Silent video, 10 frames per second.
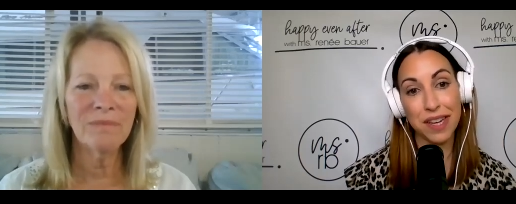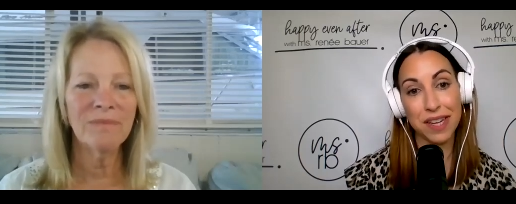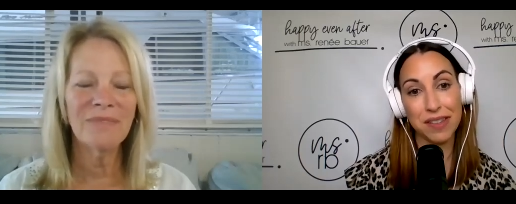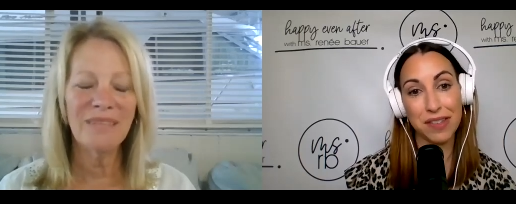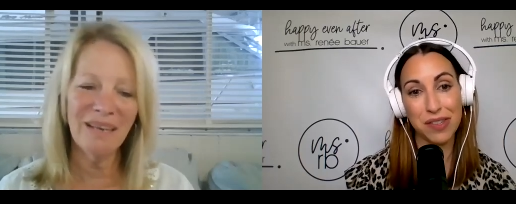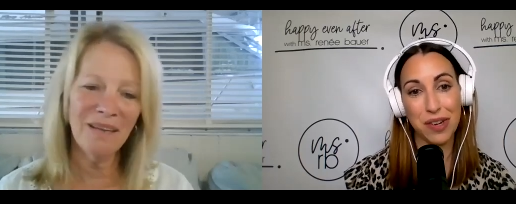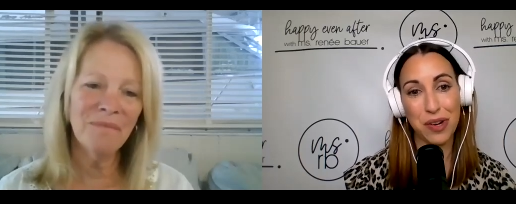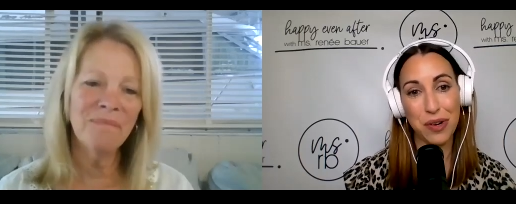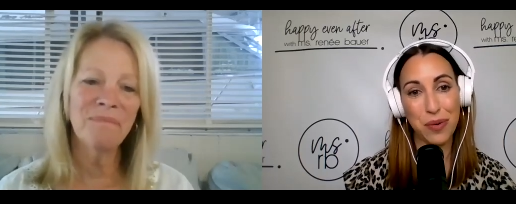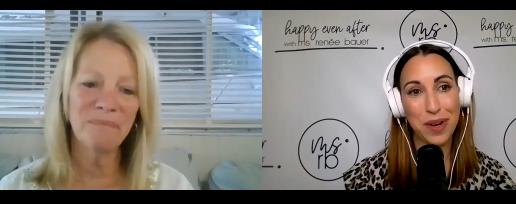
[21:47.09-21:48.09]
Speaker 1: And yeah.
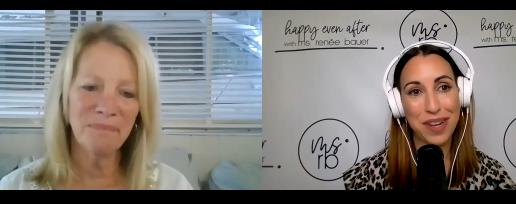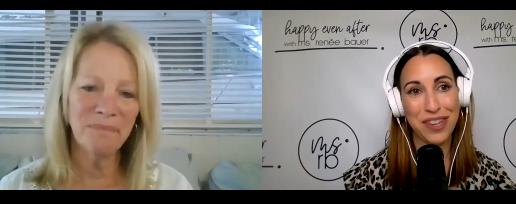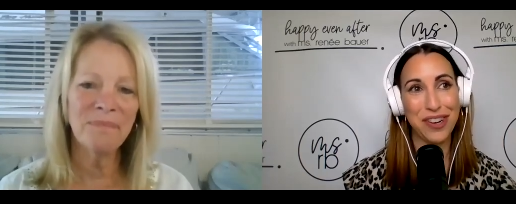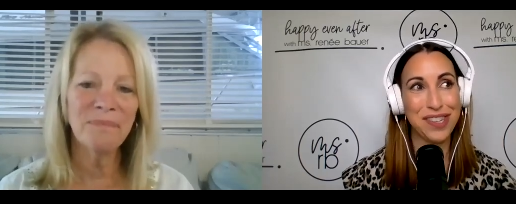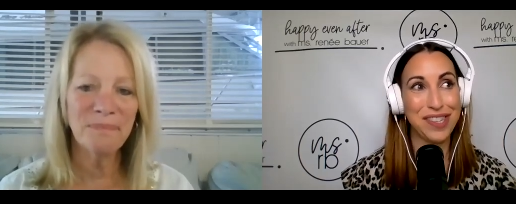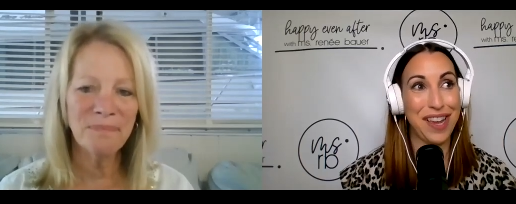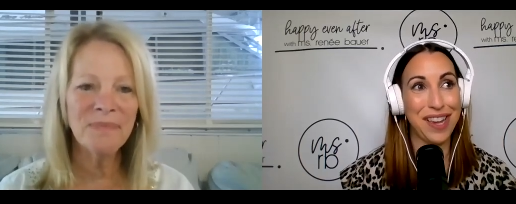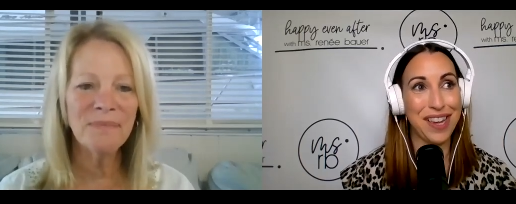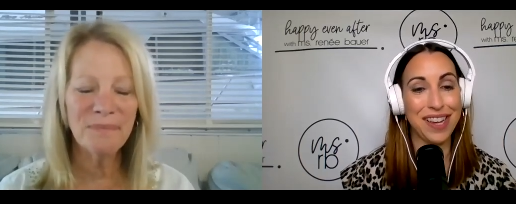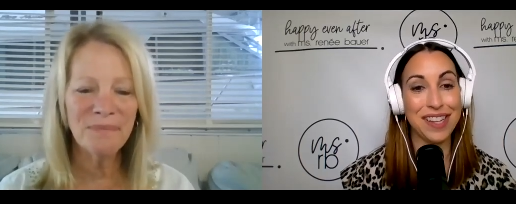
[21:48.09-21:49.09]
so you're
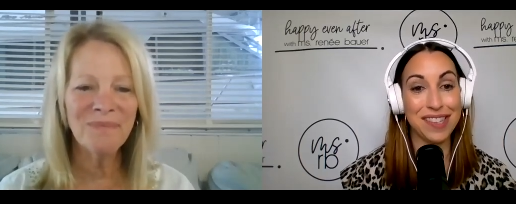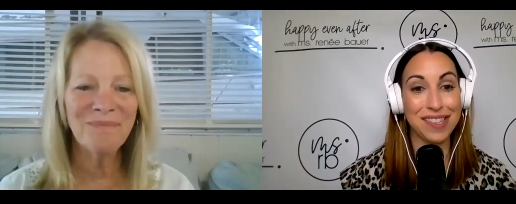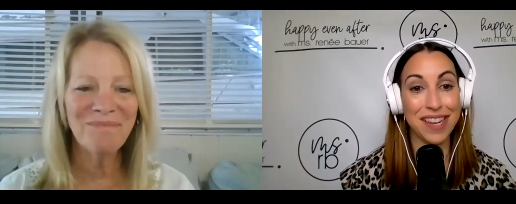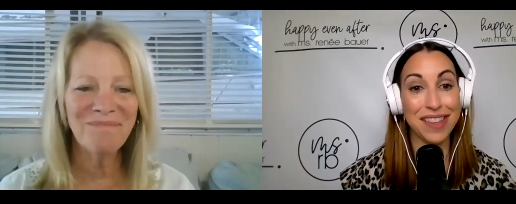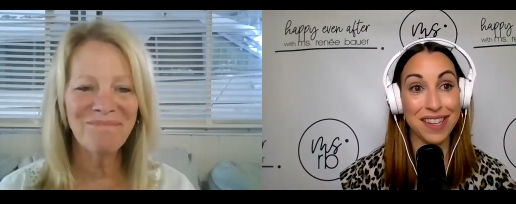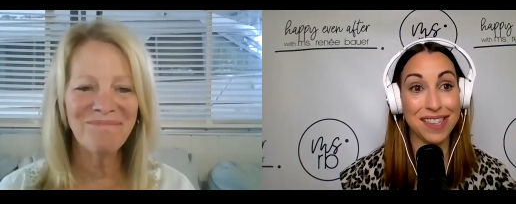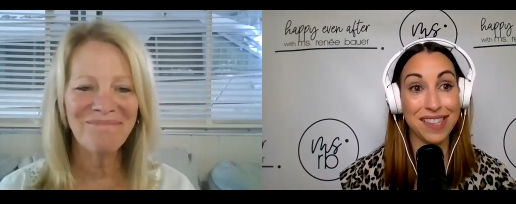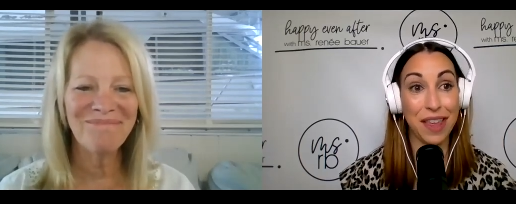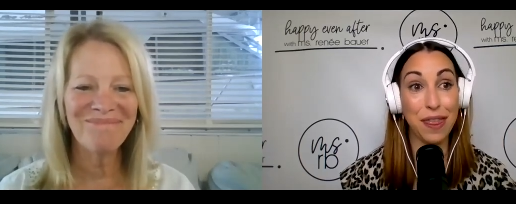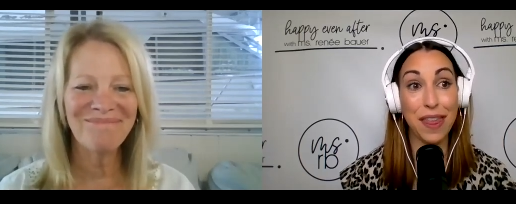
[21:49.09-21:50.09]
saying instead, let's
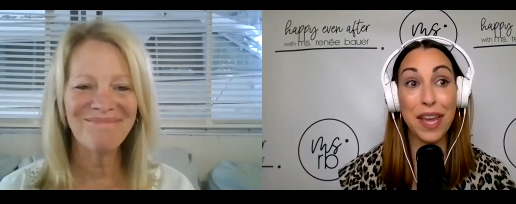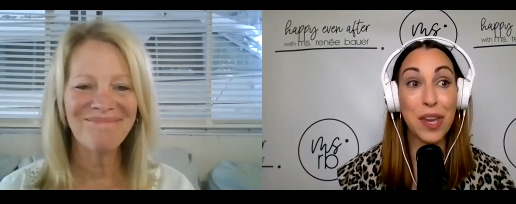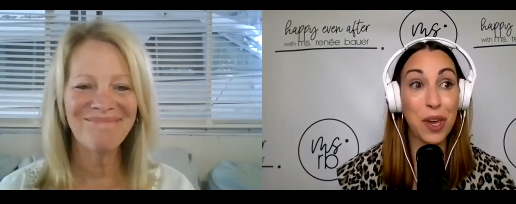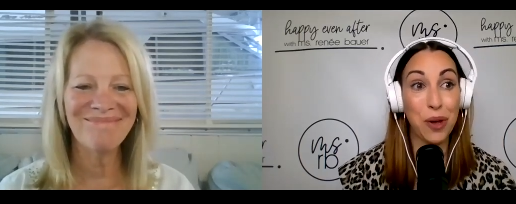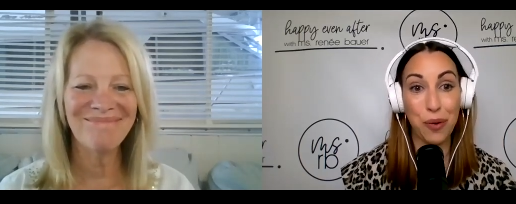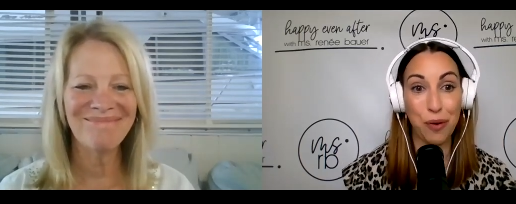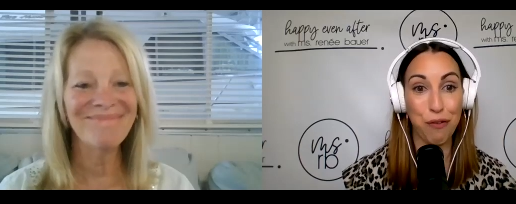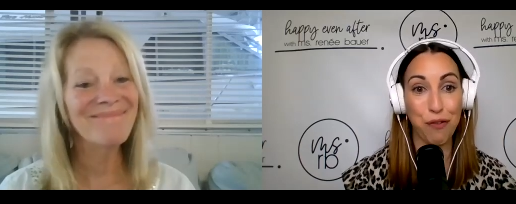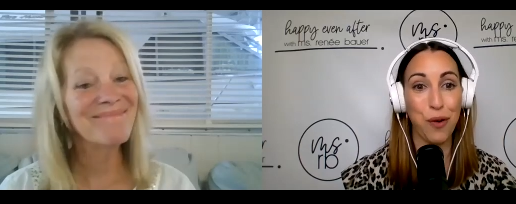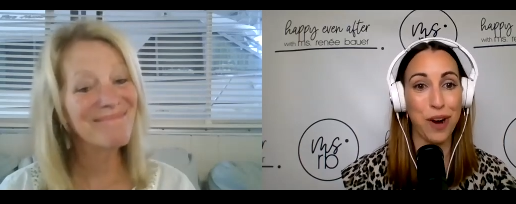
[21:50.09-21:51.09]
say thank you
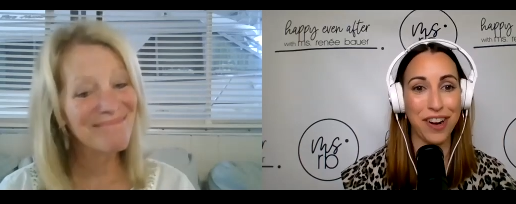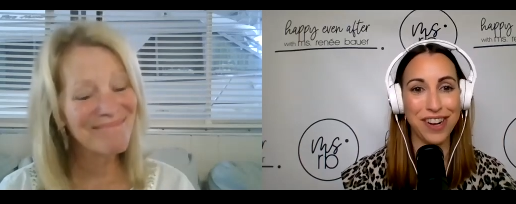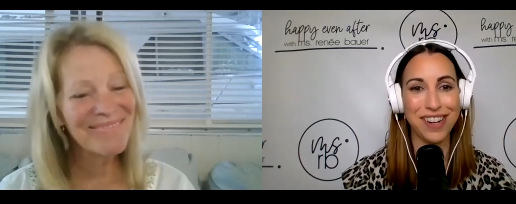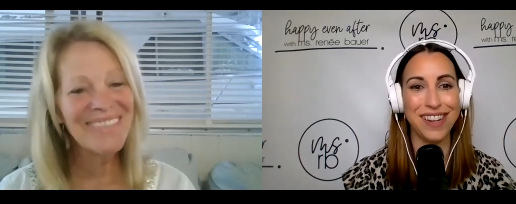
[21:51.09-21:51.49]
for